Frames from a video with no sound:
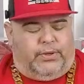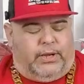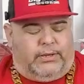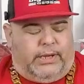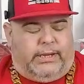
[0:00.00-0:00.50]

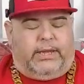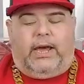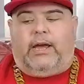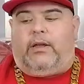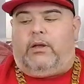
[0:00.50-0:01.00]
things like
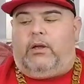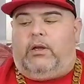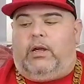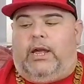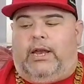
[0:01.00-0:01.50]
that.
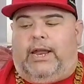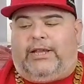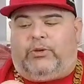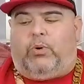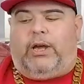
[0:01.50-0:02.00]
And
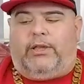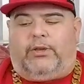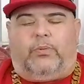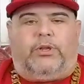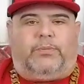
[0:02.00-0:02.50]
that's why
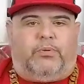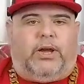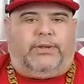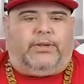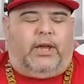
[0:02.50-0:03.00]
this one's
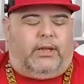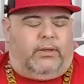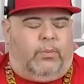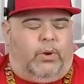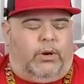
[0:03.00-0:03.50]
priced at
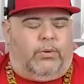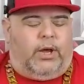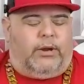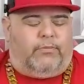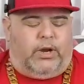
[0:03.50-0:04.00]
the
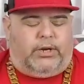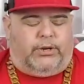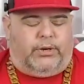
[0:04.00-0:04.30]
109 range.